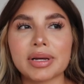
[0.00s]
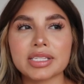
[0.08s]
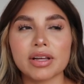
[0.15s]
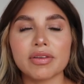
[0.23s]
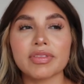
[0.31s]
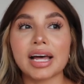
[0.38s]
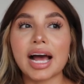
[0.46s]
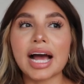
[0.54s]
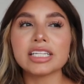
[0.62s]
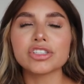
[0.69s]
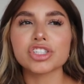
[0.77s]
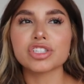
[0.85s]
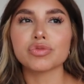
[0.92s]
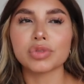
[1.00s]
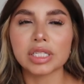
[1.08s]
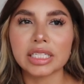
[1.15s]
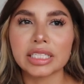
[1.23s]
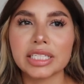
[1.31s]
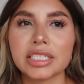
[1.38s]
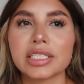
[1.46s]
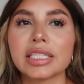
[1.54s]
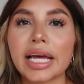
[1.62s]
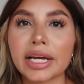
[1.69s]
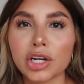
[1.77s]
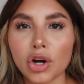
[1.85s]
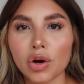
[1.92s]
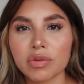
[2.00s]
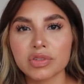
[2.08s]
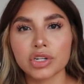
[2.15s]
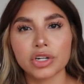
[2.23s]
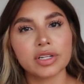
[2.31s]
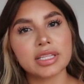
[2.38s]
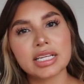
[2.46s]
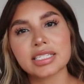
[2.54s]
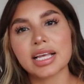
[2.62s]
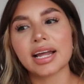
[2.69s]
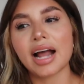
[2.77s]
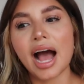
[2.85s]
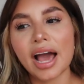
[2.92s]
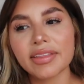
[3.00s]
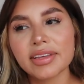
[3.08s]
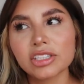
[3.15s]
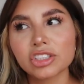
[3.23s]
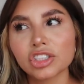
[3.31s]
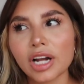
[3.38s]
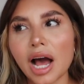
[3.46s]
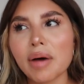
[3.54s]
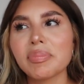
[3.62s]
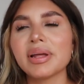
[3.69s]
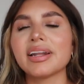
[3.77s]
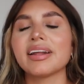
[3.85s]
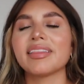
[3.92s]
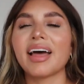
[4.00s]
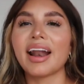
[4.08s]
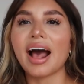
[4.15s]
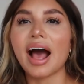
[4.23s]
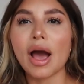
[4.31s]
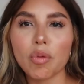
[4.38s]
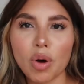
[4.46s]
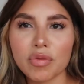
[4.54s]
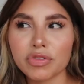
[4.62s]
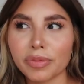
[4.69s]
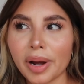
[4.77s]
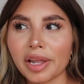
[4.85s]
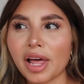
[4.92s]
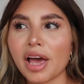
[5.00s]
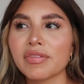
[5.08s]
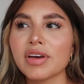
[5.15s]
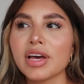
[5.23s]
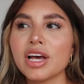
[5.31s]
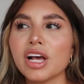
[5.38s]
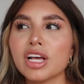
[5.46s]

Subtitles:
myself that I just really need to let go of certain things that I think should happen and that I want for my life,